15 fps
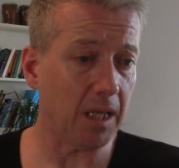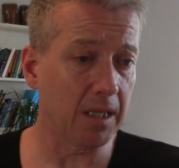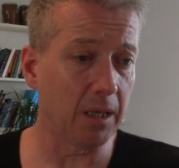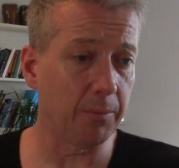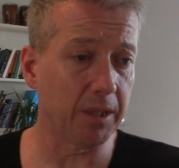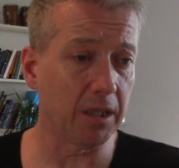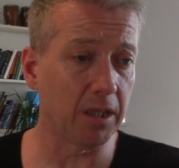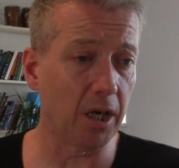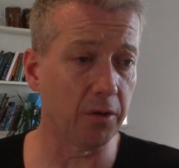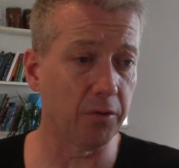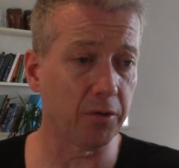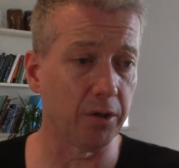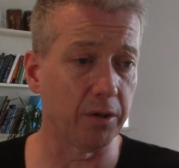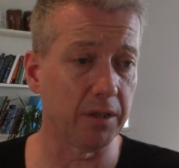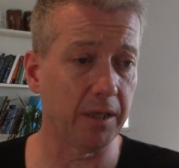that we could go
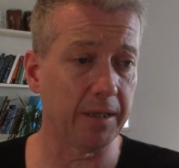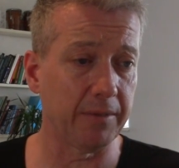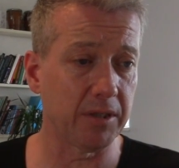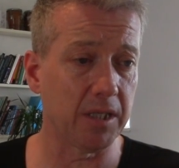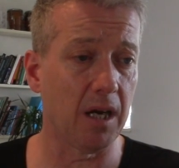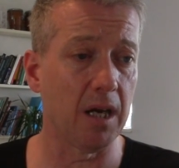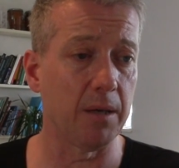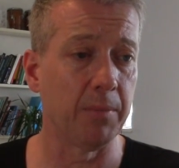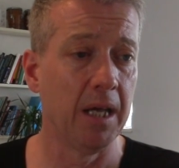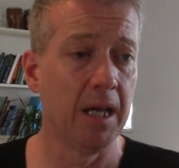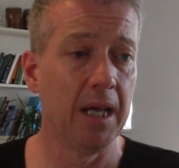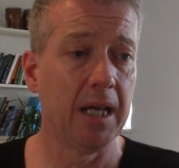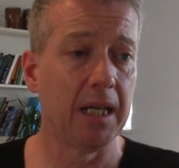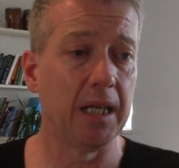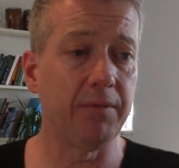through. Don't have time.
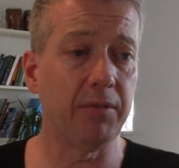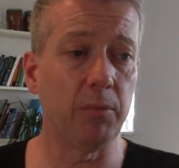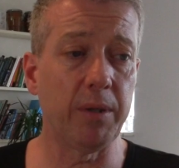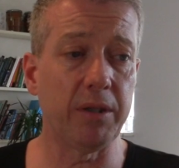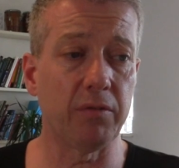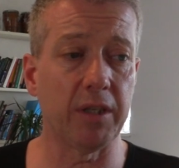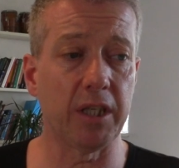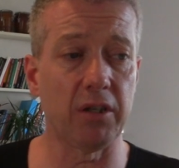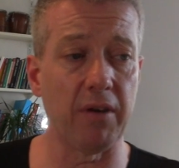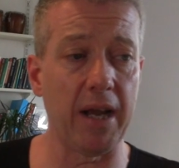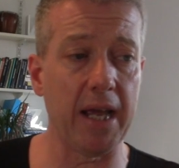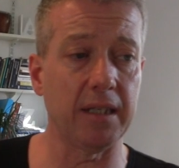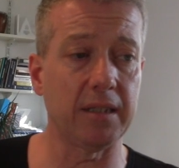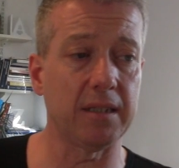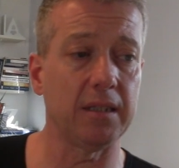Living with
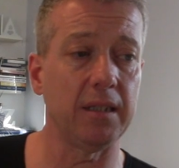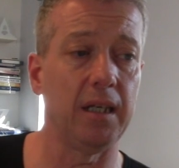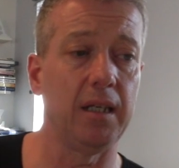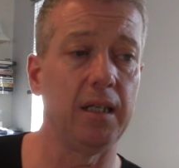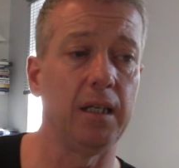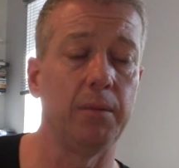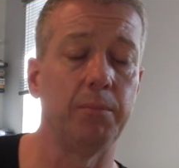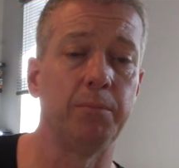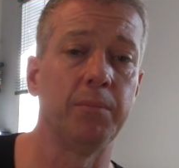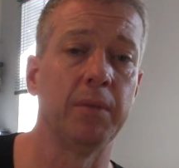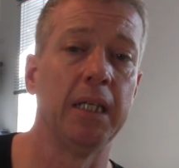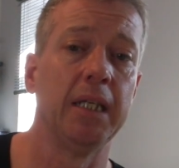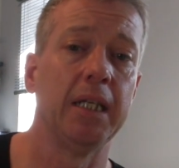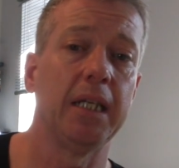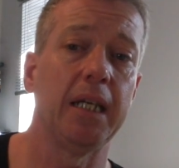regret
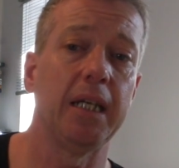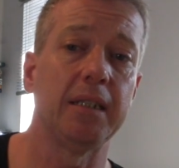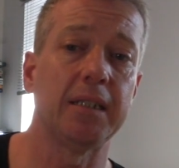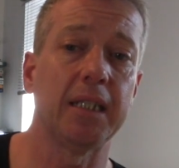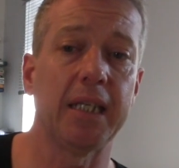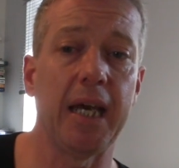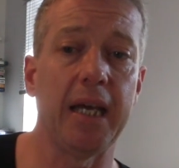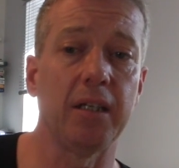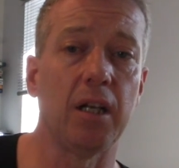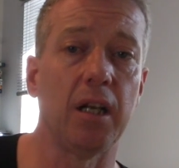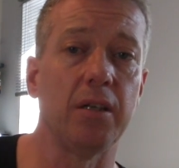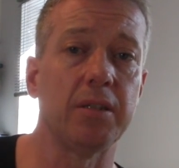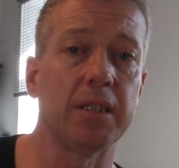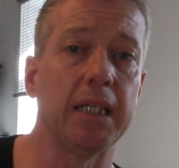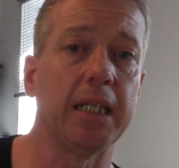is again
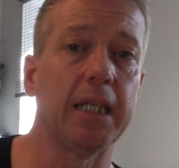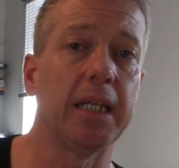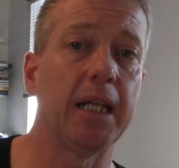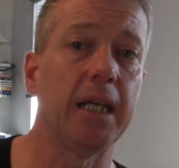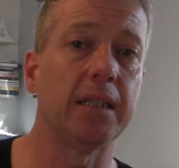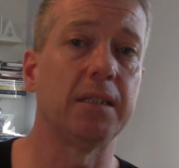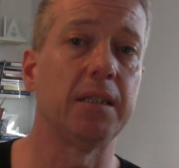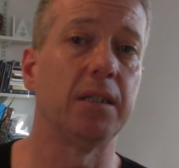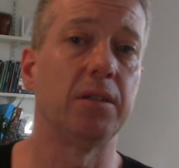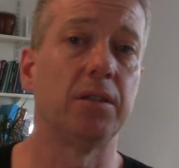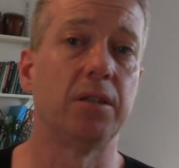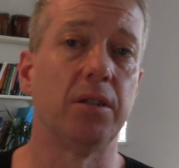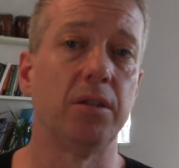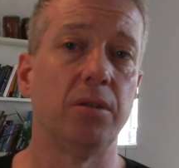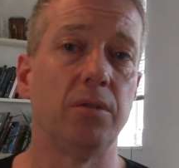closely connected
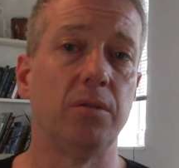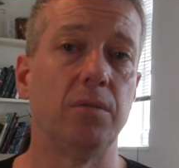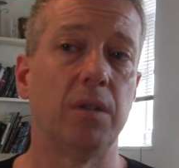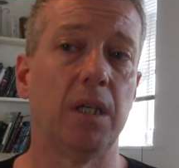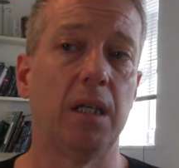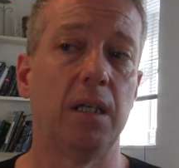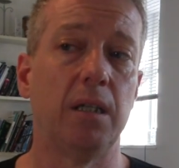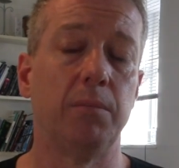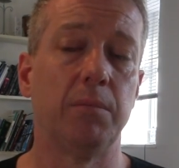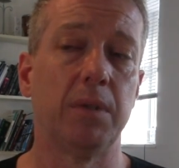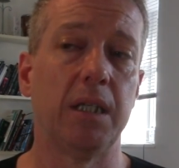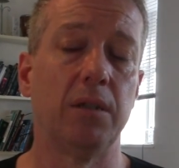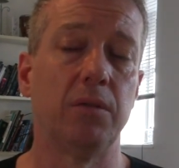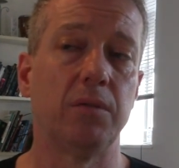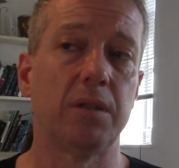to
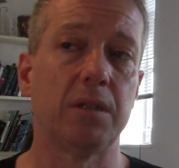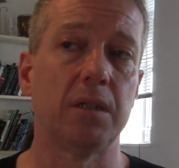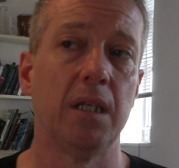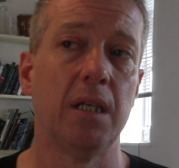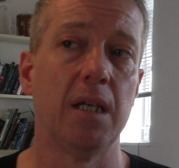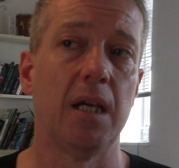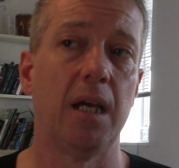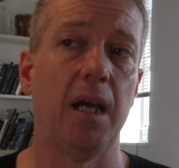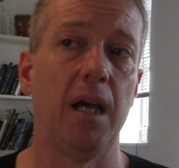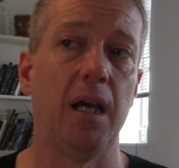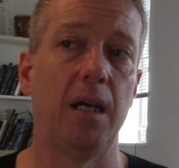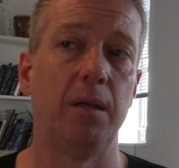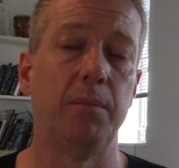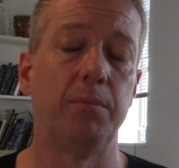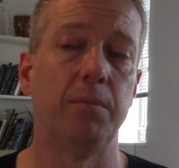guilt.
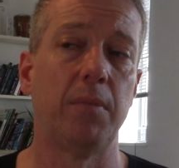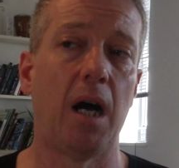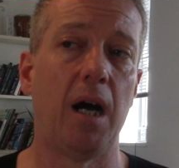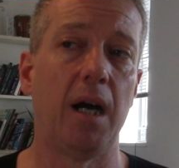Again,